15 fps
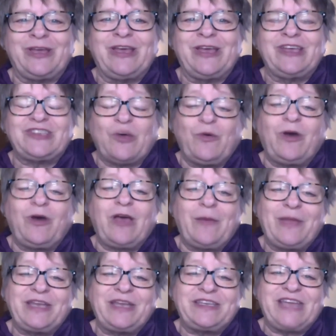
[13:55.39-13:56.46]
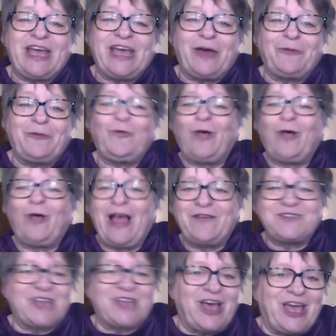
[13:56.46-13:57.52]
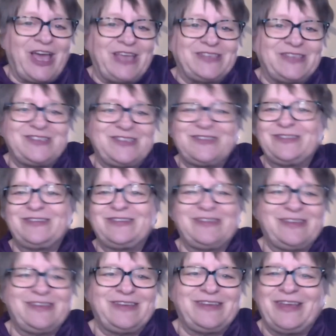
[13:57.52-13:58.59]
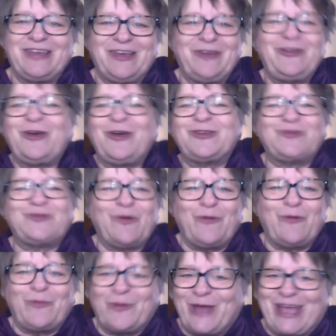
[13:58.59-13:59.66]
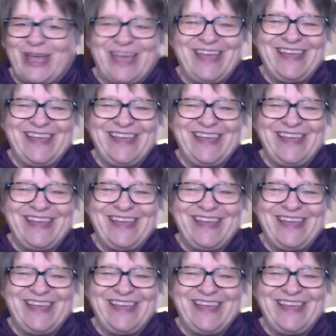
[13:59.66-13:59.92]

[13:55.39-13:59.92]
So we'll come into town, we'll have signs. Who knows what we'll bring?